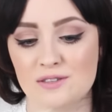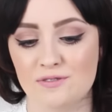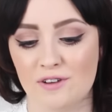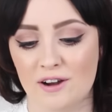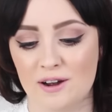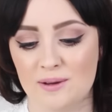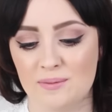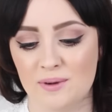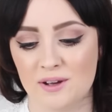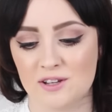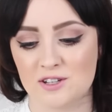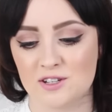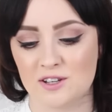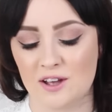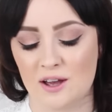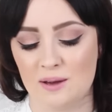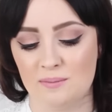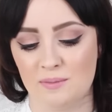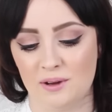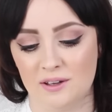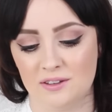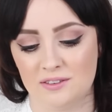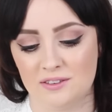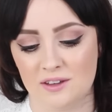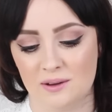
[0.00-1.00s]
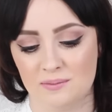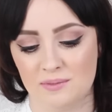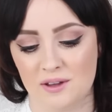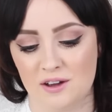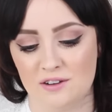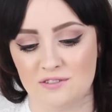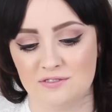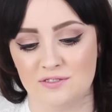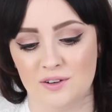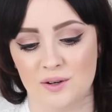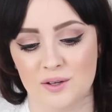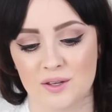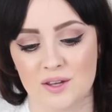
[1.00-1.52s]
It's very much like my
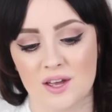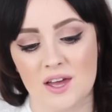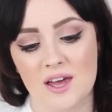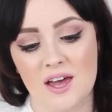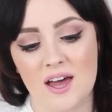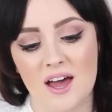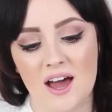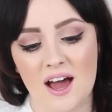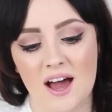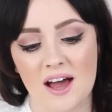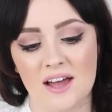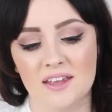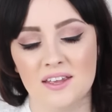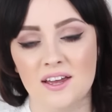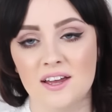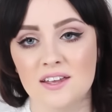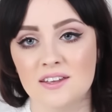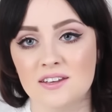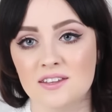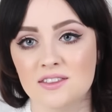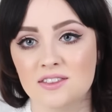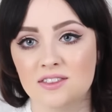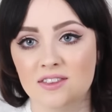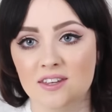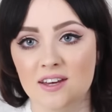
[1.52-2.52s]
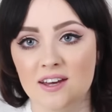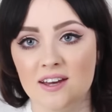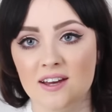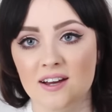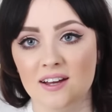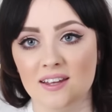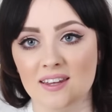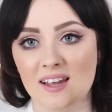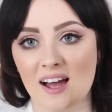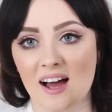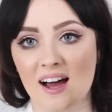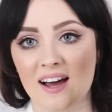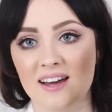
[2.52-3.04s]
thumbnail font. And then the
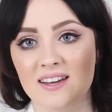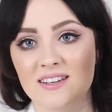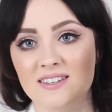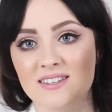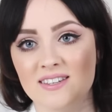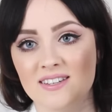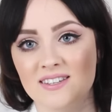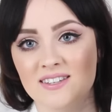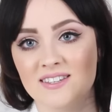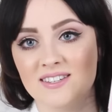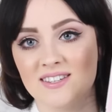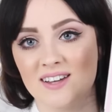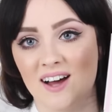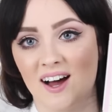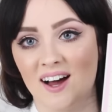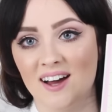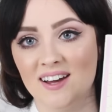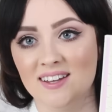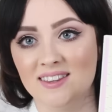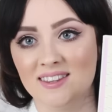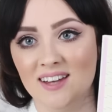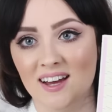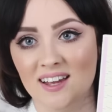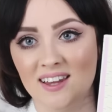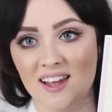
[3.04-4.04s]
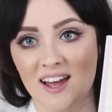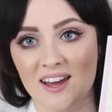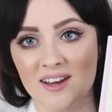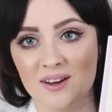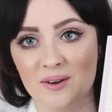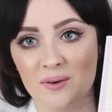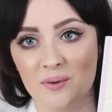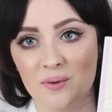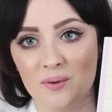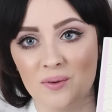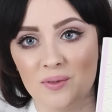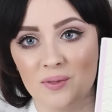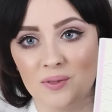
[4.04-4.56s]
lines inside, they're
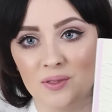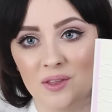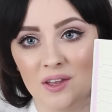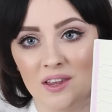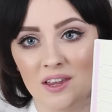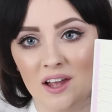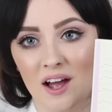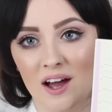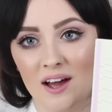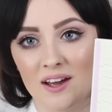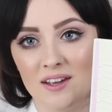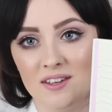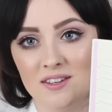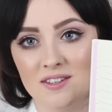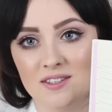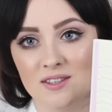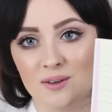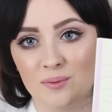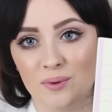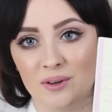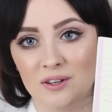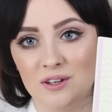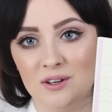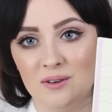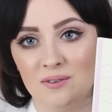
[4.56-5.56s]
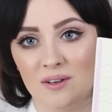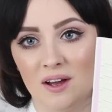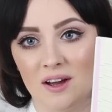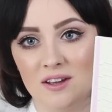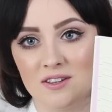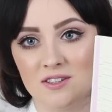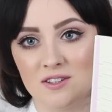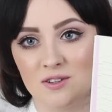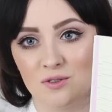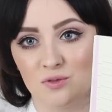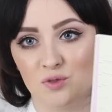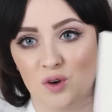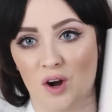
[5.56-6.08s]
like the lines that when you
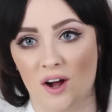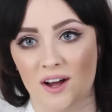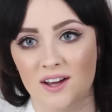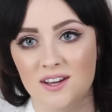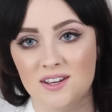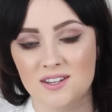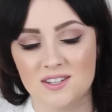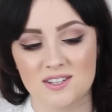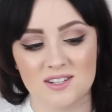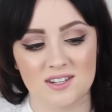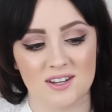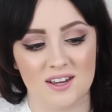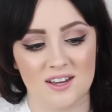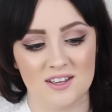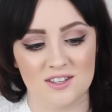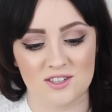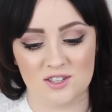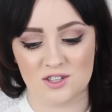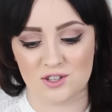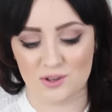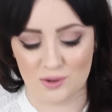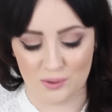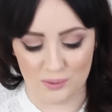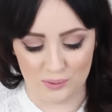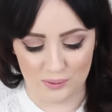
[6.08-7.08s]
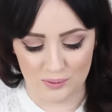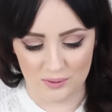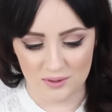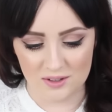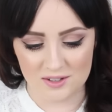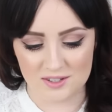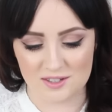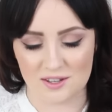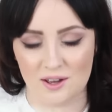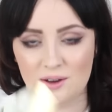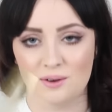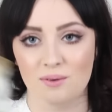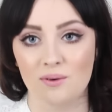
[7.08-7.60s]
learnt to write in school,
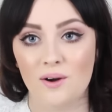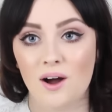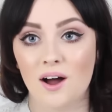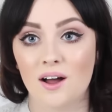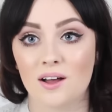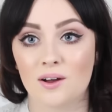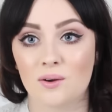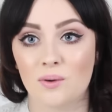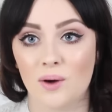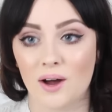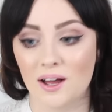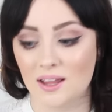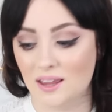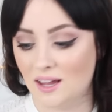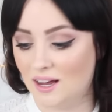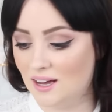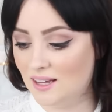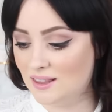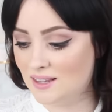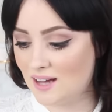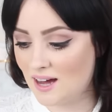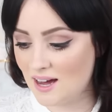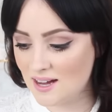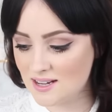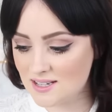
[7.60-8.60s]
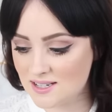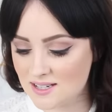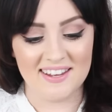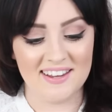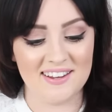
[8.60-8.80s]
so I quite like that.